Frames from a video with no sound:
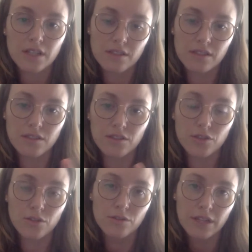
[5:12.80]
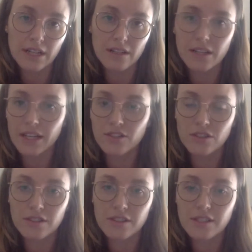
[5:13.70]
under URL
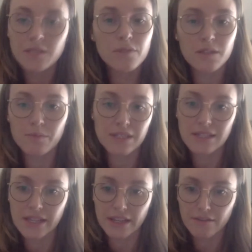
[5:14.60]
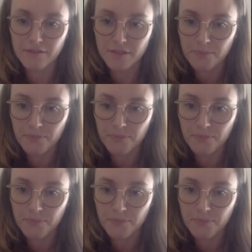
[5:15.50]
cannot simply be saved.